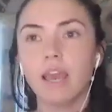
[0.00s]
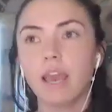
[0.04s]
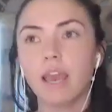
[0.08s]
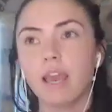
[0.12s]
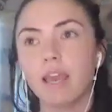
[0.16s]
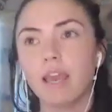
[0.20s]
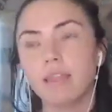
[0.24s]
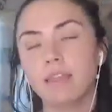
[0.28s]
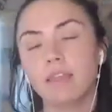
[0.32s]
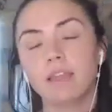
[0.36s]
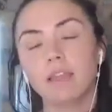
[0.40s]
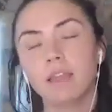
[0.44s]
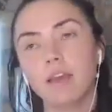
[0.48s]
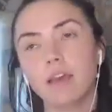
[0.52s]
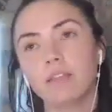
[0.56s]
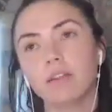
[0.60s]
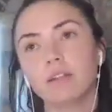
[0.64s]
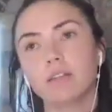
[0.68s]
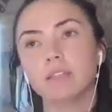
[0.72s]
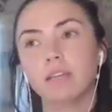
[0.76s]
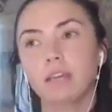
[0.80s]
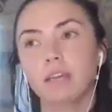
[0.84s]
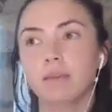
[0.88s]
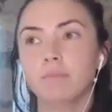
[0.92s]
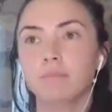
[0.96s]
And then other
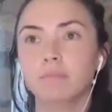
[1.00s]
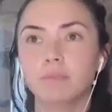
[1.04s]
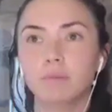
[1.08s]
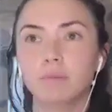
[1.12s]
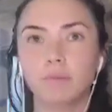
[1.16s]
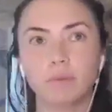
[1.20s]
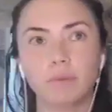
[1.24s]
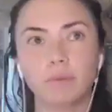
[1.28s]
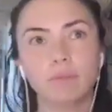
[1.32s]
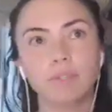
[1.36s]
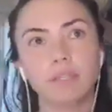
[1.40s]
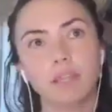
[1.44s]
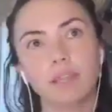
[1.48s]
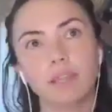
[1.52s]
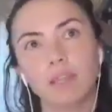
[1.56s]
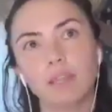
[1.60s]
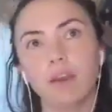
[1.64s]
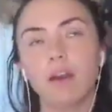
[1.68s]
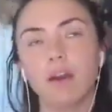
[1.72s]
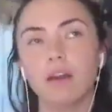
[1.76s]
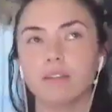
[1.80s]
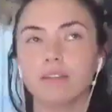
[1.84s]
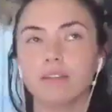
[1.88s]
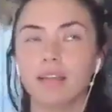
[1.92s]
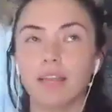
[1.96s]
times we would say the
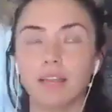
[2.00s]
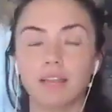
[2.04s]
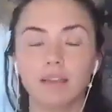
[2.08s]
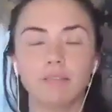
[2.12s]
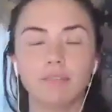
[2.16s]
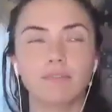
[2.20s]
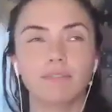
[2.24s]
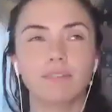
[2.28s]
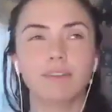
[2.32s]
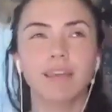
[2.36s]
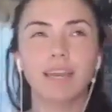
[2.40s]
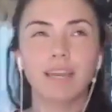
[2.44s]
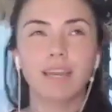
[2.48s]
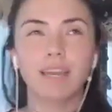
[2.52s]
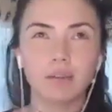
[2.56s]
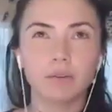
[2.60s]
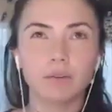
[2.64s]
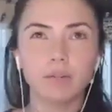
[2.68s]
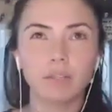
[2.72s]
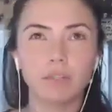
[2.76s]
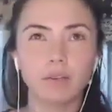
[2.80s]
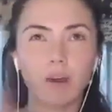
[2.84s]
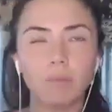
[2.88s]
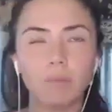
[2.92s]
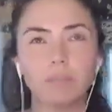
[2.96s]
kind of air
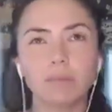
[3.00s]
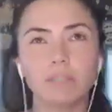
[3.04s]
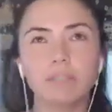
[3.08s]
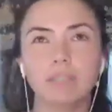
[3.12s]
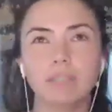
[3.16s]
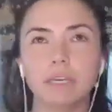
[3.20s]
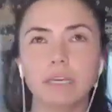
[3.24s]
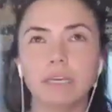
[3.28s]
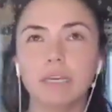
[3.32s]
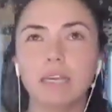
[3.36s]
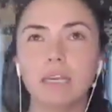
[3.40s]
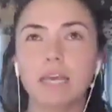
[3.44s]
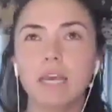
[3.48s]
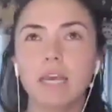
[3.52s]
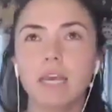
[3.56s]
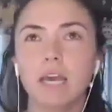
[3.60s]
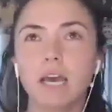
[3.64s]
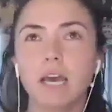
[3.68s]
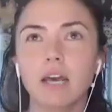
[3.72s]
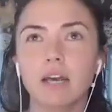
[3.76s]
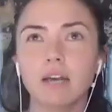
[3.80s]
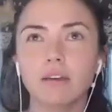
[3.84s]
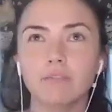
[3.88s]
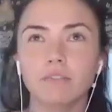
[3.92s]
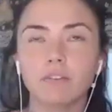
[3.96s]
quotes opposite
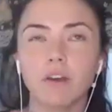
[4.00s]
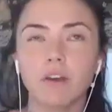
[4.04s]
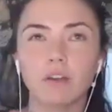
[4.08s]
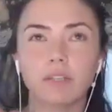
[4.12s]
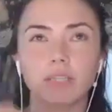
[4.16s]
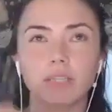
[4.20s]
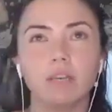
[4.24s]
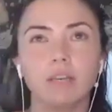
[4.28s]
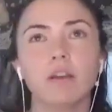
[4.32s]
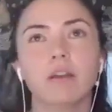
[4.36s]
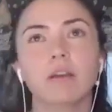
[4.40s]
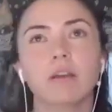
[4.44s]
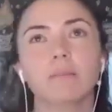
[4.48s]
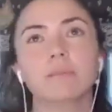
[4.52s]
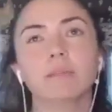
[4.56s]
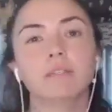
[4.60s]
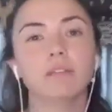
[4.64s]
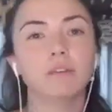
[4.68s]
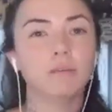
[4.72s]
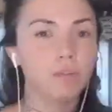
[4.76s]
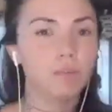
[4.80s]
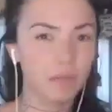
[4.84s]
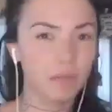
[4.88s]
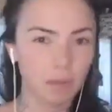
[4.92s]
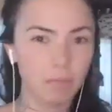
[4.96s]
of causing harm is
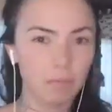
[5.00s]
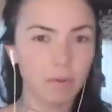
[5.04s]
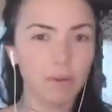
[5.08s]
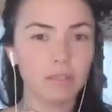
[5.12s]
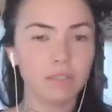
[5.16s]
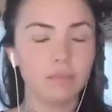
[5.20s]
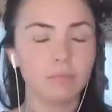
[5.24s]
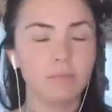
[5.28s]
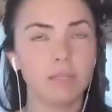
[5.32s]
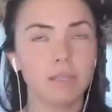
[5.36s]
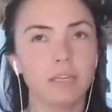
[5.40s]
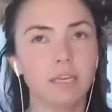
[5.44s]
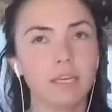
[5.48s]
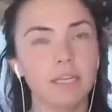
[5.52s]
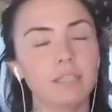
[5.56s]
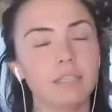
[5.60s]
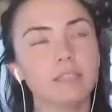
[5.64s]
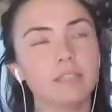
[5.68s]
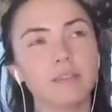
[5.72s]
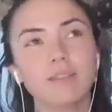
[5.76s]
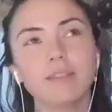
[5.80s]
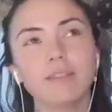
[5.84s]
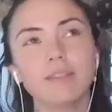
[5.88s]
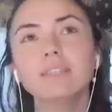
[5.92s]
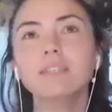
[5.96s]
opening possibility.
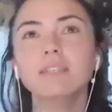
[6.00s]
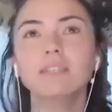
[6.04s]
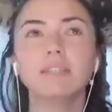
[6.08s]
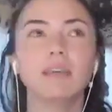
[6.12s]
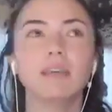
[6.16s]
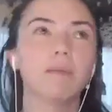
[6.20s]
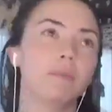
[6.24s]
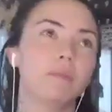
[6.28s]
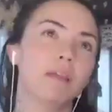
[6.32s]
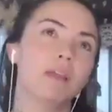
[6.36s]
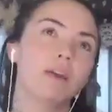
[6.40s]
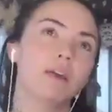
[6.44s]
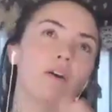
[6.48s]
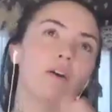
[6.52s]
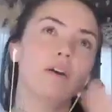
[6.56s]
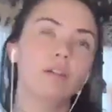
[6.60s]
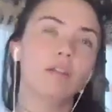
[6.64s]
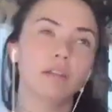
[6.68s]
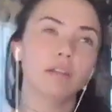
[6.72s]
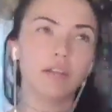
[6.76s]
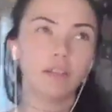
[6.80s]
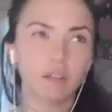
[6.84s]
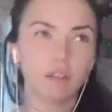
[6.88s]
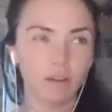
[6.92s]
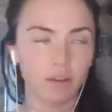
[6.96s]
So this is happening all
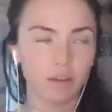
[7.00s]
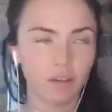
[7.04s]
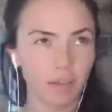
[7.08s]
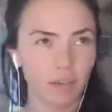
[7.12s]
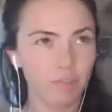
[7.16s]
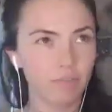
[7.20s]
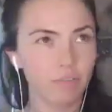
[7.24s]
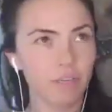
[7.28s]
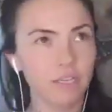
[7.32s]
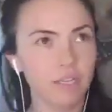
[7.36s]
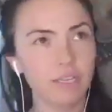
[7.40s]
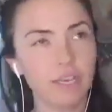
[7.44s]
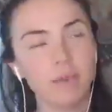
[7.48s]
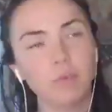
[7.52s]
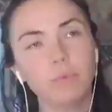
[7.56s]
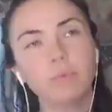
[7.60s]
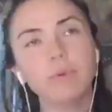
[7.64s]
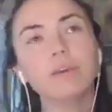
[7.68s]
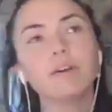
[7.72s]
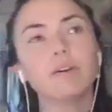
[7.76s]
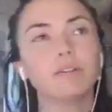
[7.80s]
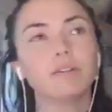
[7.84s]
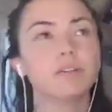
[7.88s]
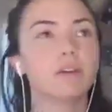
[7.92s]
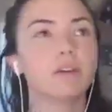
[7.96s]
day long, every day. We
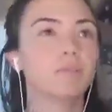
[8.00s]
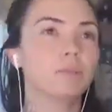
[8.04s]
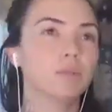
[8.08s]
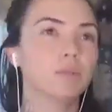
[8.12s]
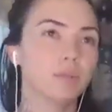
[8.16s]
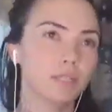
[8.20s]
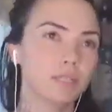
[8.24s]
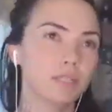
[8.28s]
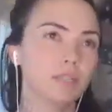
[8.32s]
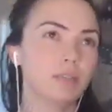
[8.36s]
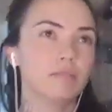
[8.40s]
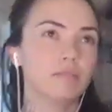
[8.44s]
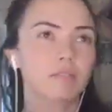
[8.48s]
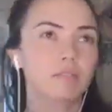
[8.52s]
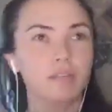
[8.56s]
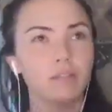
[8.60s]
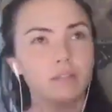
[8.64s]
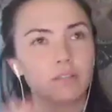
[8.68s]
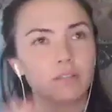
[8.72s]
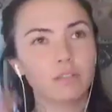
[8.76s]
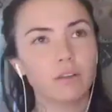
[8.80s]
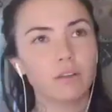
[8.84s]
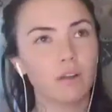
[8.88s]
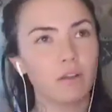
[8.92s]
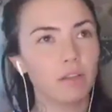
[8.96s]
cause harm to ourselves and
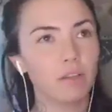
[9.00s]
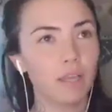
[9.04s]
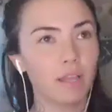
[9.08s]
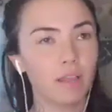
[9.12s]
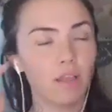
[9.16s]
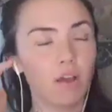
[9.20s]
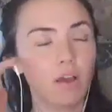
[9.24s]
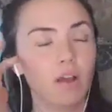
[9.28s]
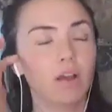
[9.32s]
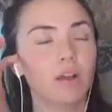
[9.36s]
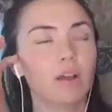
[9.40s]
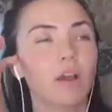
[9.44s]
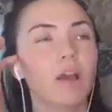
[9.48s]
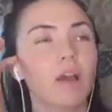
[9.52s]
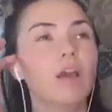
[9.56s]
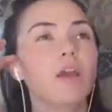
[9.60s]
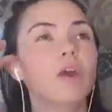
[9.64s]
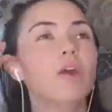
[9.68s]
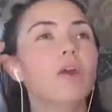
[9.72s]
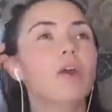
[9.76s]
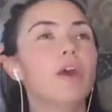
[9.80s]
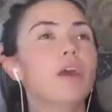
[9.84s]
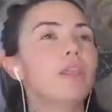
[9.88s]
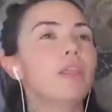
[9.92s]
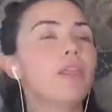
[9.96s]
others all day long
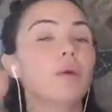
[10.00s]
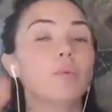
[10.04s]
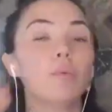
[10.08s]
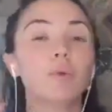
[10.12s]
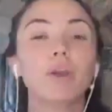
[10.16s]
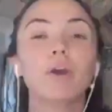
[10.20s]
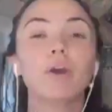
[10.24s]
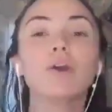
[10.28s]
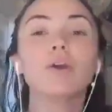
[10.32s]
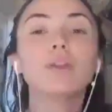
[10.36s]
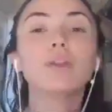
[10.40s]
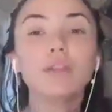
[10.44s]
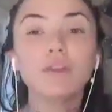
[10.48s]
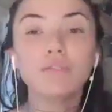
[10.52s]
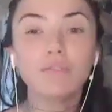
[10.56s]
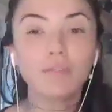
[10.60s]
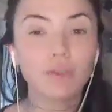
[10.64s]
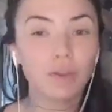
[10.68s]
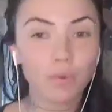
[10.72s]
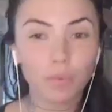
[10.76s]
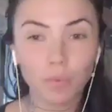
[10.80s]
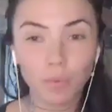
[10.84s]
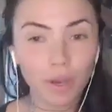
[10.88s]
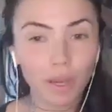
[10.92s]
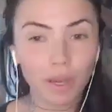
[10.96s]
that we aren't even
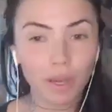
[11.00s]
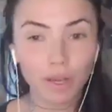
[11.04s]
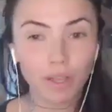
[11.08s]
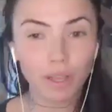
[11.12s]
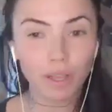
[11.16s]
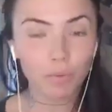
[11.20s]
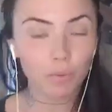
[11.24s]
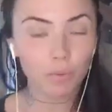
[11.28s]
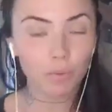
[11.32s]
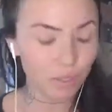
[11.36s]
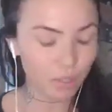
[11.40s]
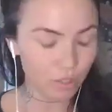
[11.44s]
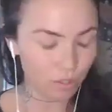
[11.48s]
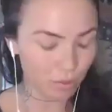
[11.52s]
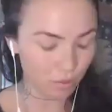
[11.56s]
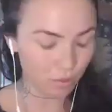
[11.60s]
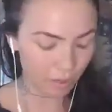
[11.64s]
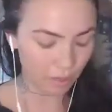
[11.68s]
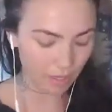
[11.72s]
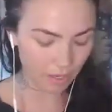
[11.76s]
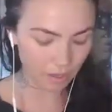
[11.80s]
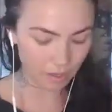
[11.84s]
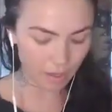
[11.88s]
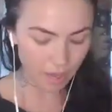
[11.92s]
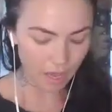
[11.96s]
aware that we're
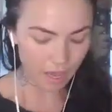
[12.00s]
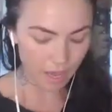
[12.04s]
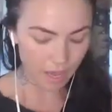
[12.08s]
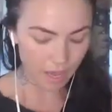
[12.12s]
doing.